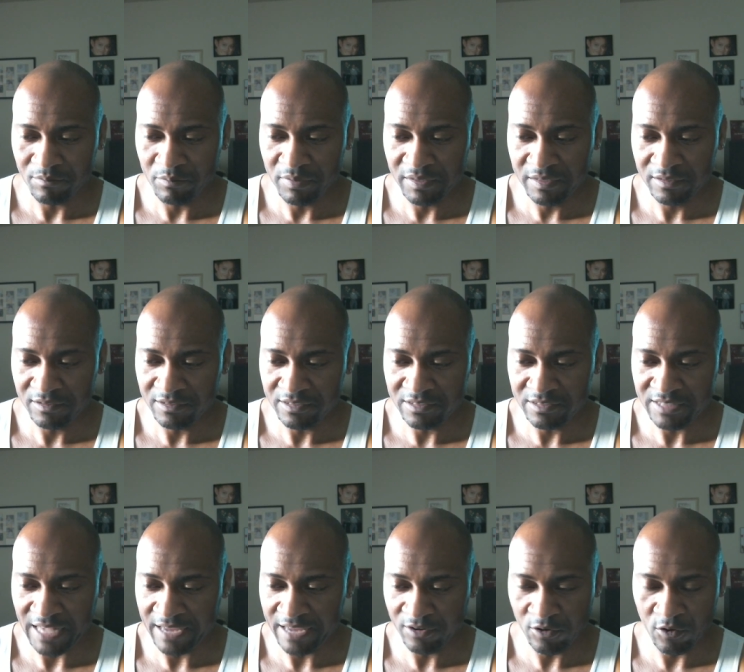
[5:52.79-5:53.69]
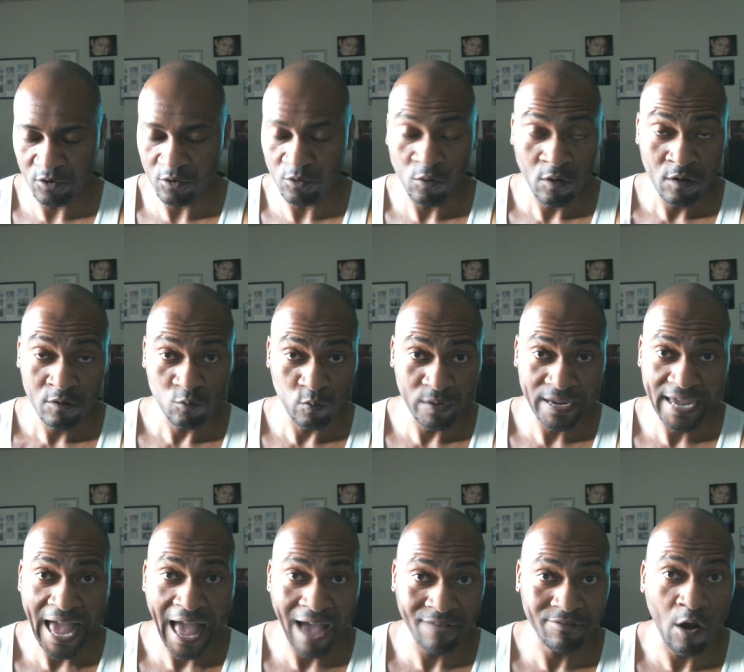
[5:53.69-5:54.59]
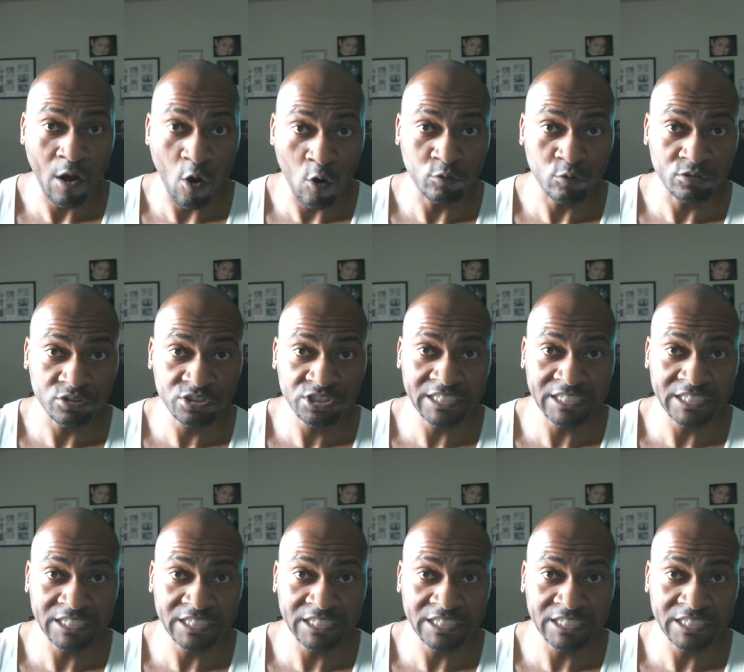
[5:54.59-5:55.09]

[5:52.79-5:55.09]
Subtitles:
because I know we have our own